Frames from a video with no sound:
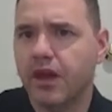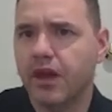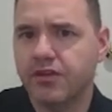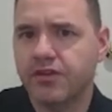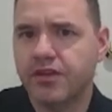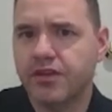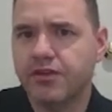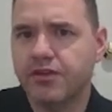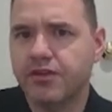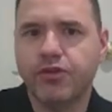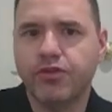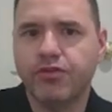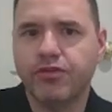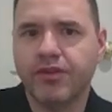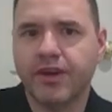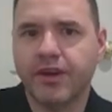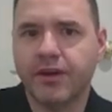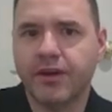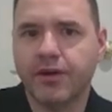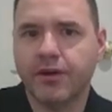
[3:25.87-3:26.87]

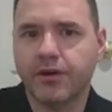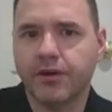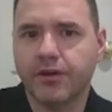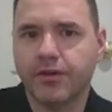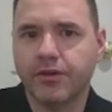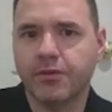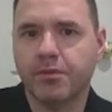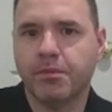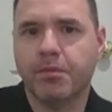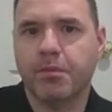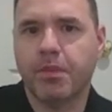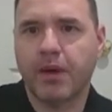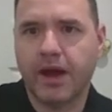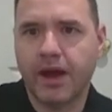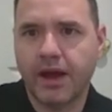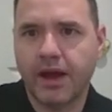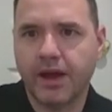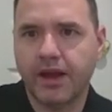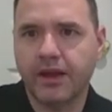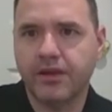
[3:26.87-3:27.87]
Essentially, how do
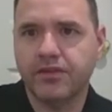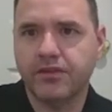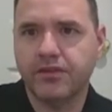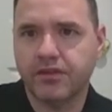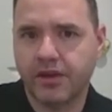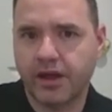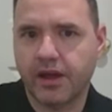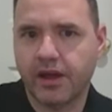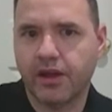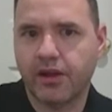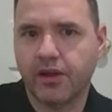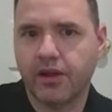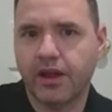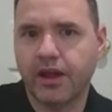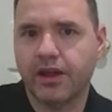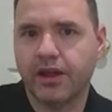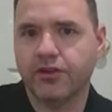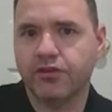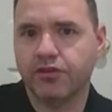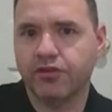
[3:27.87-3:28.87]
vendors buy,
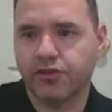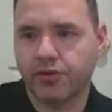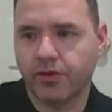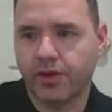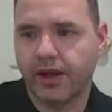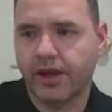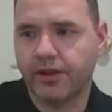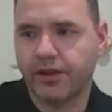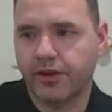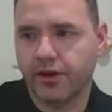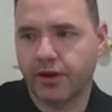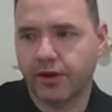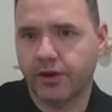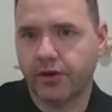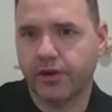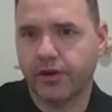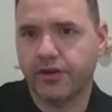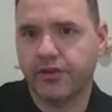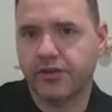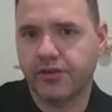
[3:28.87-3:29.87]
sell, and
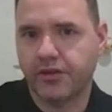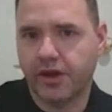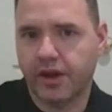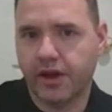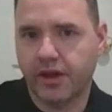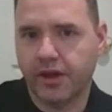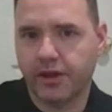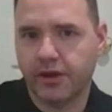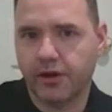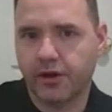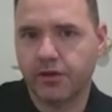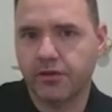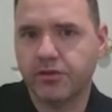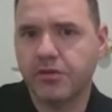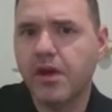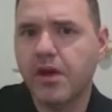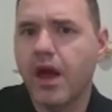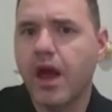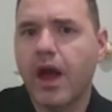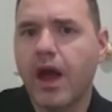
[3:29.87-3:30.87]
trade their goods to
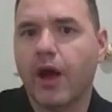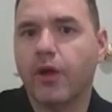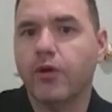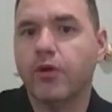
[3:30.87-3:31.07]
others?